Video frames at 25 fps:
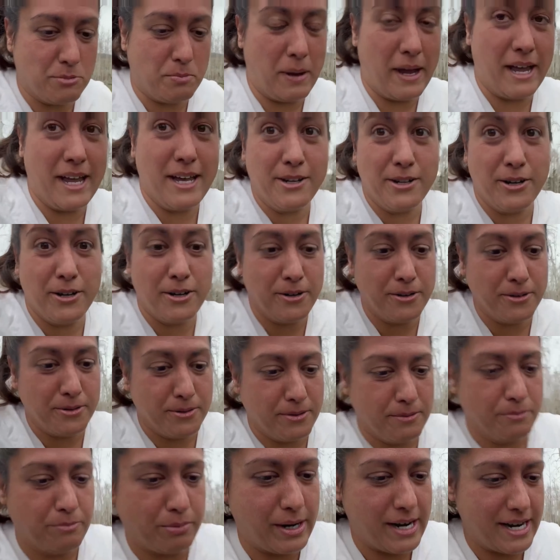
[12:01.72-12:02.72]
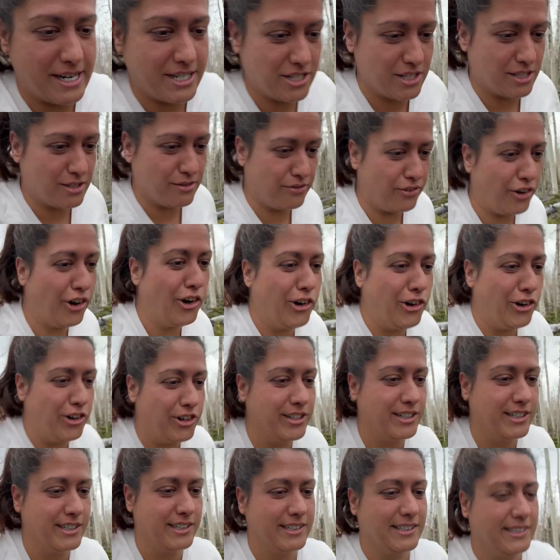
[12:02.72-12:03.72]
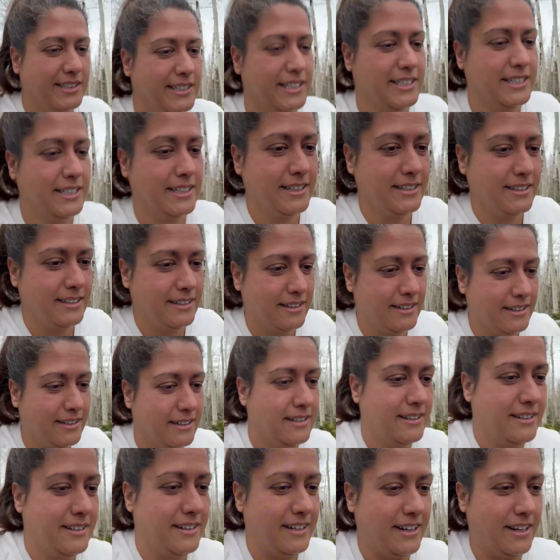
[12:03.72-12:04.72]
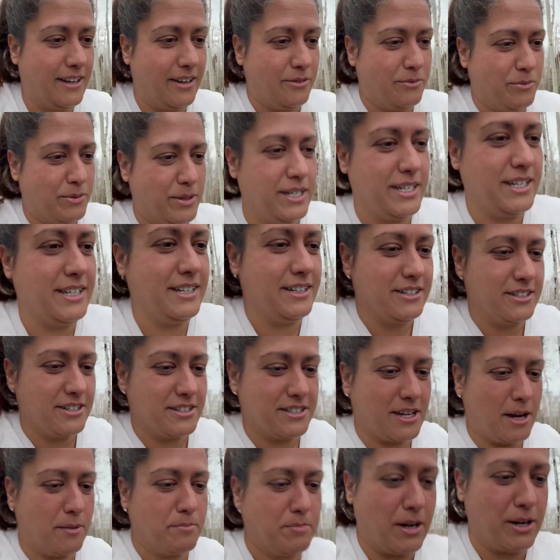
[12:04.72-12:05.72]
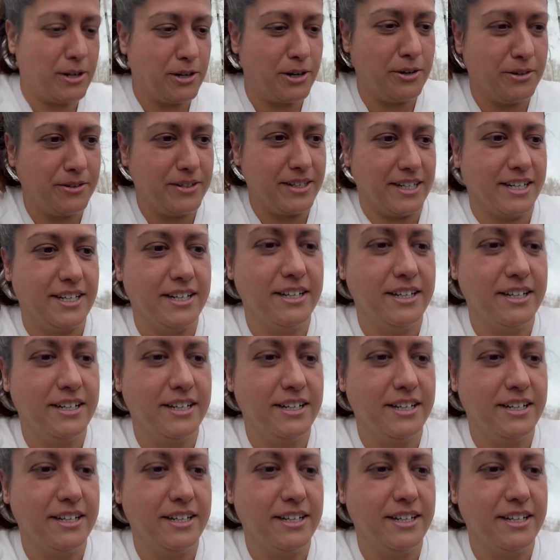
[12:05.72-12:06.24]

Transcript: Pando branches fall. Oh, ooh. and we just kept on going.